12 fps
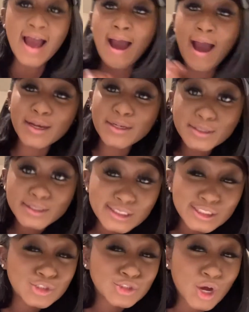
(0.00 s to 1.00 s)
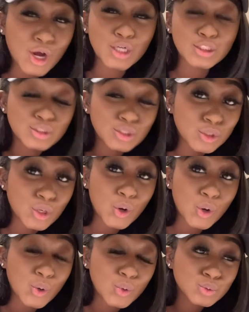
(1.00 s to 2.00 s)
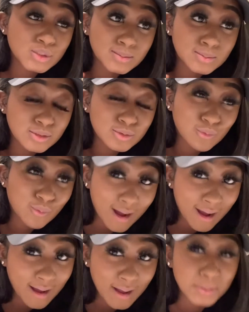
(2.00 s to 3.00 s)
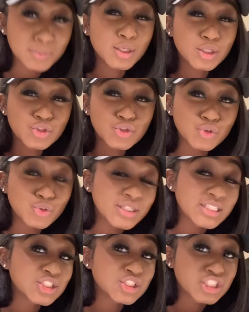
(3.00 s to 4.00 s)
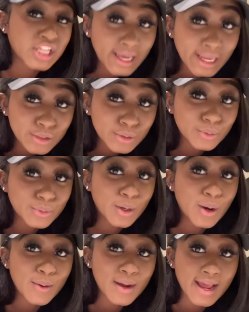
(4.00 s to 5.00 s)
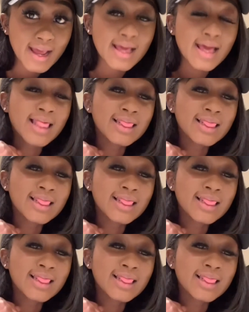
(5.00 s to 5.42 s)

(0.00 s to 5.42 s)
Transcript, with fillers: I need y'all to go subscribe to his channel, okay?